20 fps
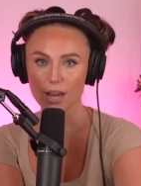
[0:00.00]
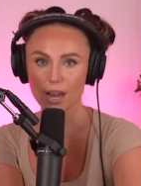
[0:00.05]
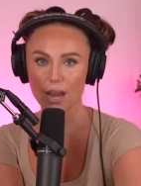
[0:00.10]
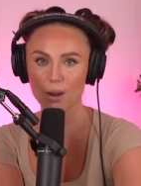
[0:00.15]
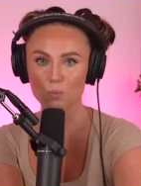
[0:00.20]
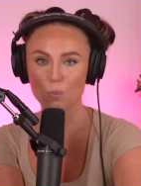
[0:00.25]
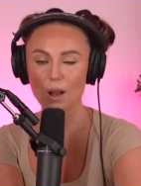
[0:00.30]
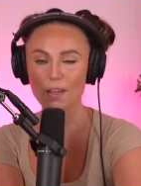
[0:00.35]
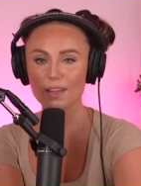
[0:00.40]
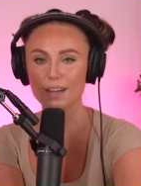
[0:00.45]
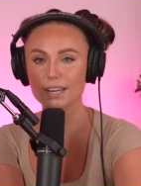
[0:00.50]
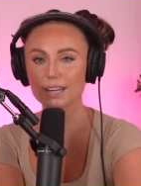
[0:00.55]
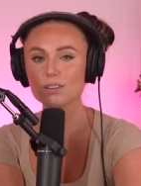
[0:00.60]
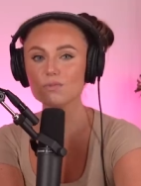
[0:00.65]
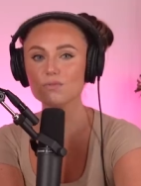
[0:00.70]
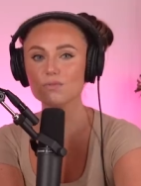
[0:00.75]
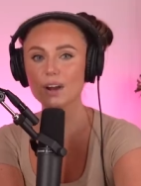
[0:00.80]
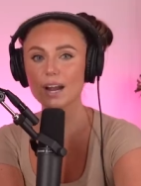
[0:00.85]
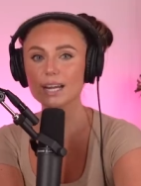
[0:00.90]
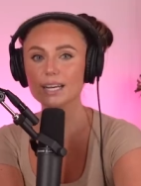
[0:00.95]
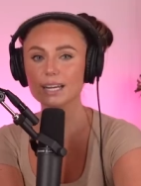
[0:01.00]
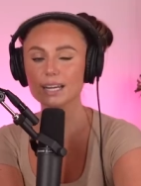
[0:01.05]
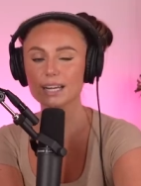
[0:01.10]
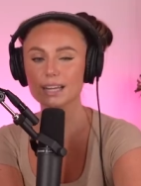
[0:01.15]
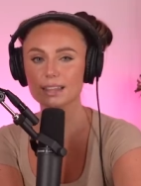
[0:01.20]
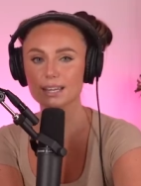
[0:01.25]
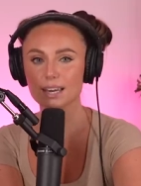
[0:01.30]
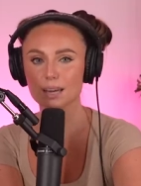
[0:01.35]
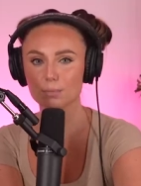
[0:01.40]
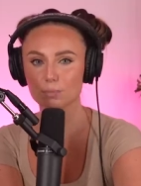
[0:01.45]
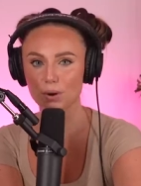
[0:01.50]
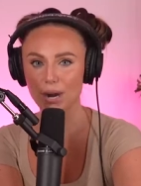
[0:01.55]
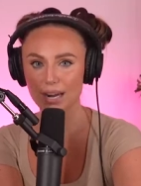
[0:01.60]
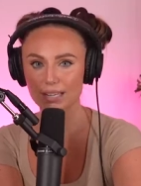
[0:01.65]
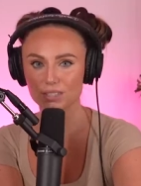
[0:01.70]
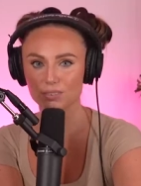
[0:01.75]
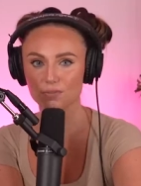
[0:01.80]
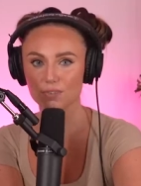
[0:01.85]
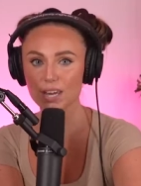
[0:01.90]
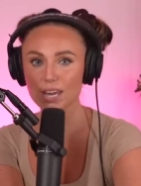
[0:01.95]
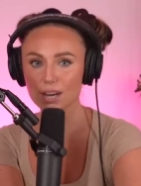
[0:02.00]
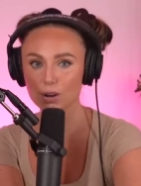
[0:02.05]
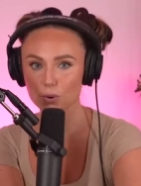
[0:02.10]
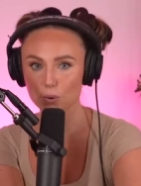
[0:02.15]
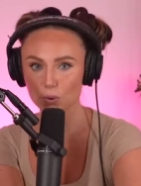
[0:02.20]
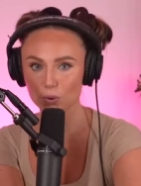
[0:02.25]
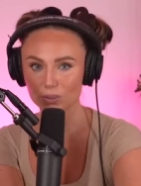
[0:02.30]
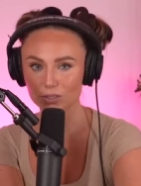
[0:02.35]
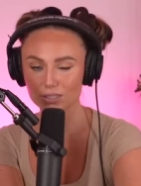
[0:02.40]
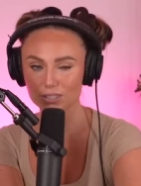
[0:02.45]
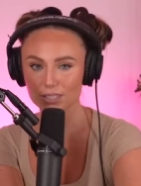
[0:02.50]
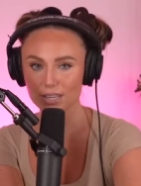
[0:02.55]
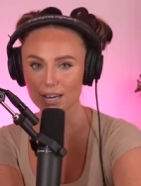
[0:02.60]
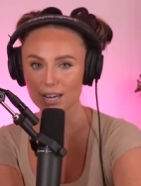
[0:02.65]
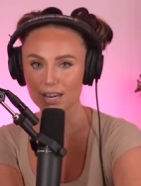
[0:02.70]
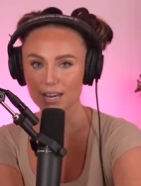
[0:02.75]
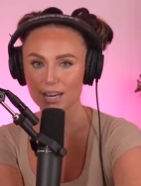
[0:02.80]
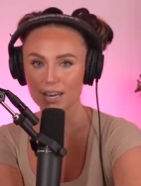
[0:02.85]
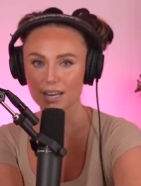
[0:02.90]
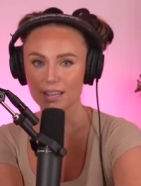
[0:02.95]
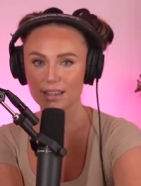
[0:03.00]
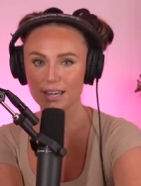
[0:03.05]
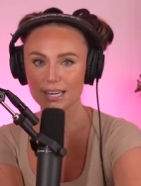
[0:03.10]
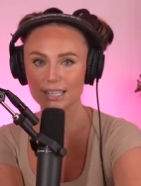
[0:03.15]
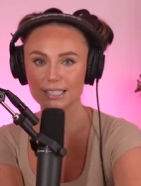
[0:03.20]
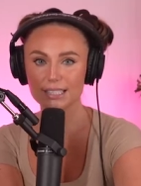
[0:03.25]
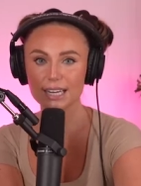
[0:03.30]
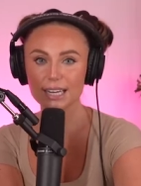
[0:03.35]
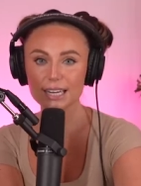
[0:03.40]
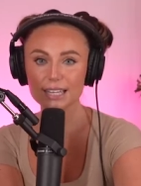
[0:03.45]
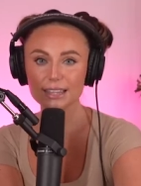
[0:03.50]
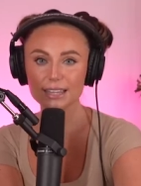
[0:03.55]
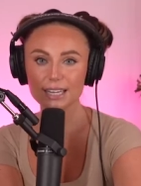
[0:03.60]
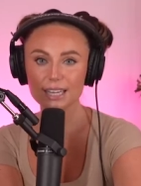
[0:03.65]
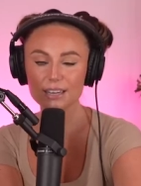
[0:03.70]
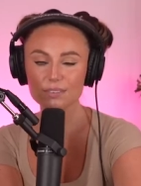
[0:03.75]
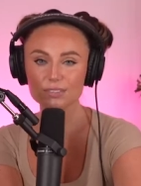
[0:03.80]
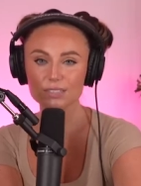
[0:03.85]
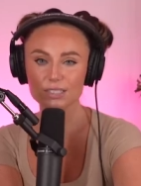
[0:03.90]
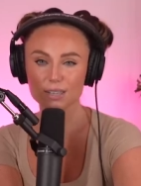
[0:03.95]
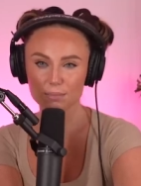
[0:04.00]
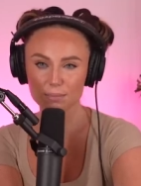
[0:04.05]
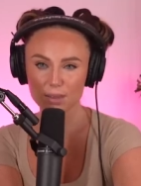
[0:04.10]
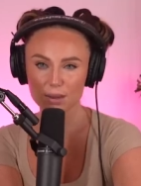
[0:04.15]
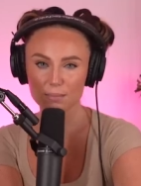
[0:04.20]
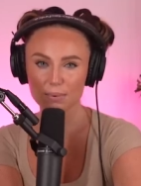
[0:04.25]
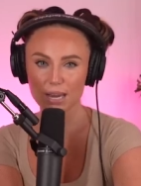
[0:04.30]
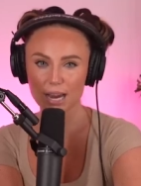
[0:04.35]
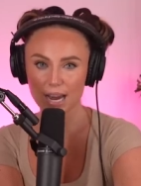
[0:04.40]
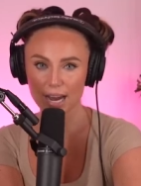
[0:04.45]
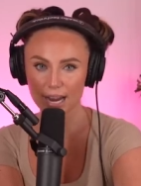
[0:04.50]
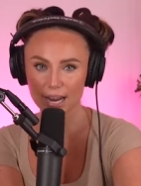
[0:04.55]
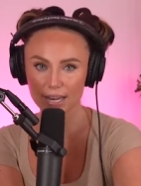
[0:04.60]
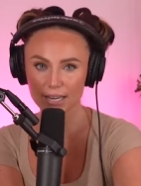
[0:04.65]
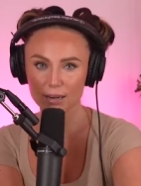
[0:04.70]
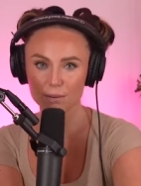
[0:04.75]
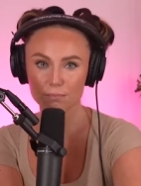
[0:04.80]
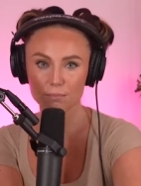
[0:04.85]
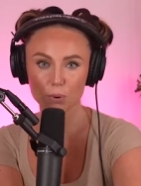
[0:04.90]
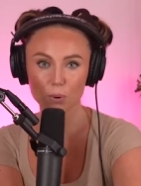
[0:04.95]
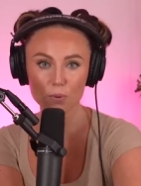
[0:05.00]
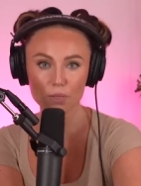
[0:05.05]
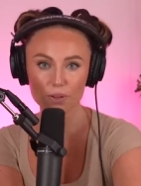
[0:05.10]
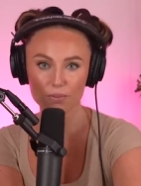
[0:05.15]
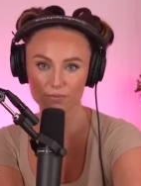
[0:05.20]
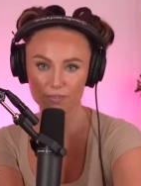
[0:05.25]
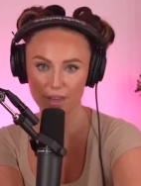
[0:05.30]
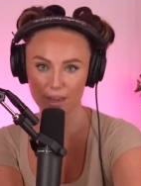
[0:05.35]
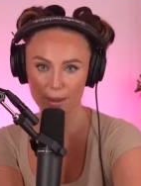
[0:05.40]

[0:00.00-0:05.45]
And while they didn't find anything in Brad's vehicles, they did leave something behind in both of